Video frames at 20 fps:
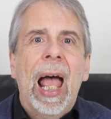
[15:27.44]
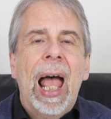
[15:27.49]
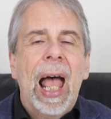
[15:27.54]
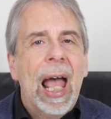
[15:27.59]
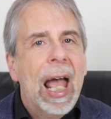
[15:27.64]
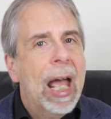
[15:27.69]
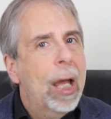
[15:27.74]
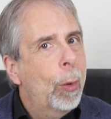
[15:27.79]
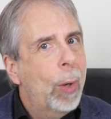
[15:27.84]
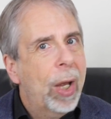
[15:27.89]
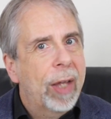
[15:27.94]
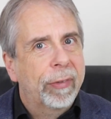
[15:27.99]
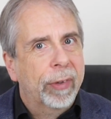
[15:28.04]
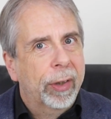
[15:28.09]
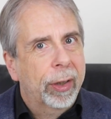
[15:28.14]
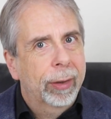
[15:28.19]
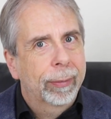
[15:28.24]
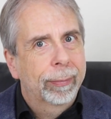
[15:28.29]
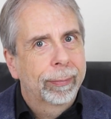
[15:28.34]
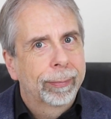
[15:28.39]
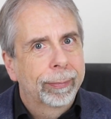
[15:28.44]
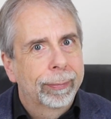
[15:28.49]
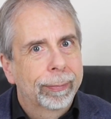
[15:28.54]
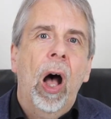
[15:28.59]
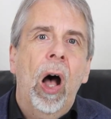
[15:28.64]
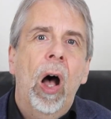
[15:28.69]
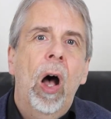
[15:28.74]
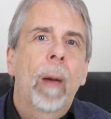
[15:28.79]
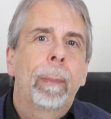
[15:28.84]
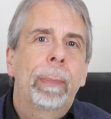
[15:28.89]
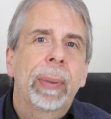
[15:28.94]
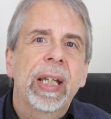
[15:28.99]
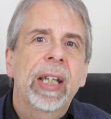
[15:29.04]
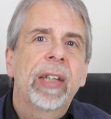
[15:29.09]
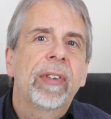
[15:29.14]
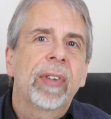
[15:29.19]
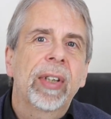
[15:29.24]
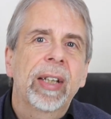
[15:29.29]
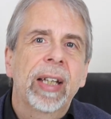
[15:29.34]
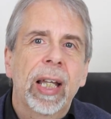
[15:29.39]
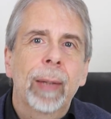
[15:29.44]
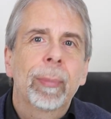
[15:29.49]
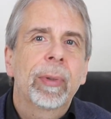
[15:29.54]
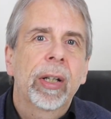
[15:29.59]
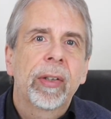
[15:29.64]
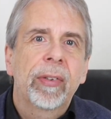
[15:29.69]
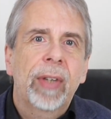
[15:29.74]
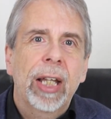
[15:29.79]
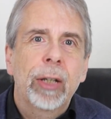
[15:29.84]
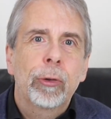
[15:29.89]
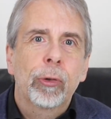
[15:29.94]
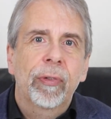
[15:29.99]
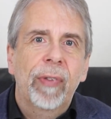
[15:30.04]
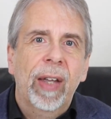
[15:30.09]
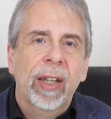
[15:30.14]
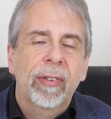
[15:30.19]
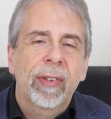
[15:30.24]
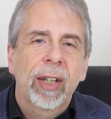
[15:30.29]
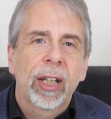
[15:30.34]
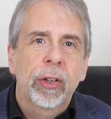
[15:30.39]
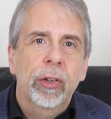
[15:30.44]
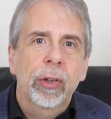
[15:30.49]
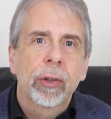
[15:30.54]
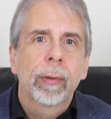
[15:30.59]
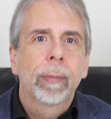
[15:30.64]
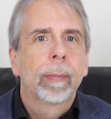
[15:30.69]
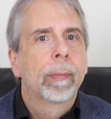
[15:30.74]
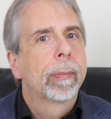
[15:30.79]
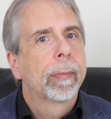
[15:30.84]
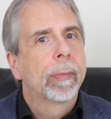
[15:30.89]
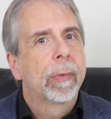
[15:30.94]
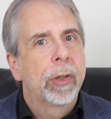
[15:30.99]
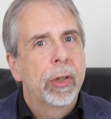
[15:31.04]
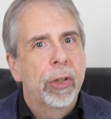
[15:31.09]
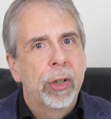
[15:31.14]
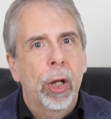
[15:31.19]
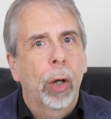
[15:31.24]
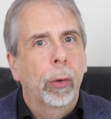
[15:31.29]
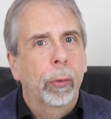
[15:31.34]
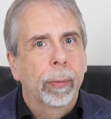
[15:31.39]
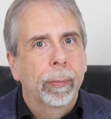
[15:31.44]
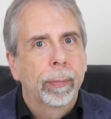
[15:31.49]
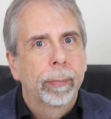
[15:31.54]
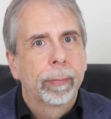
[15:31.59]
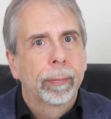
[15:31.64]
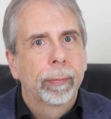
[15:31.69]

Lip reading: However, are bees in imminent danger of extinction? No.